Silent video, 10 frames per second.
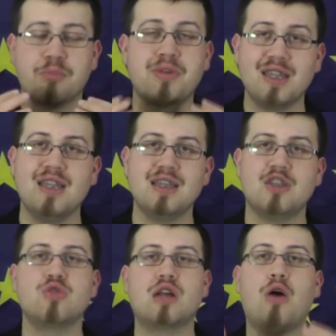be needed
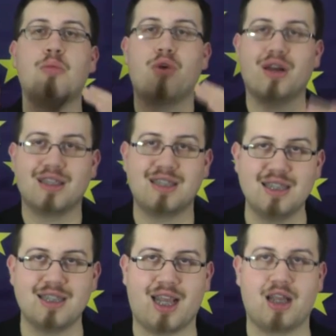to go more in
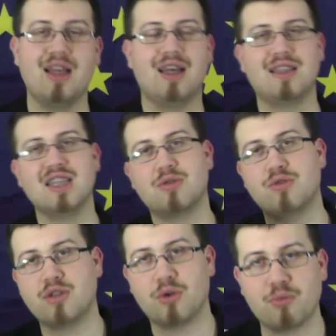detail, and this is what
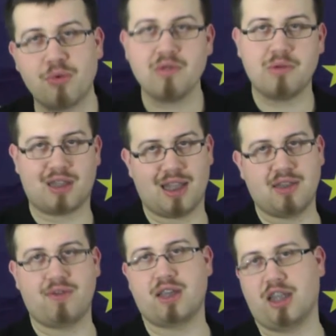you don't want with
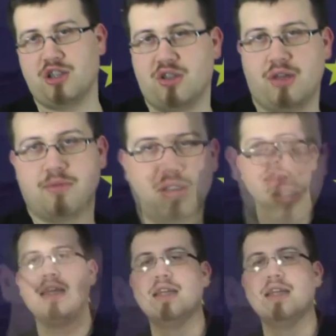classification terms.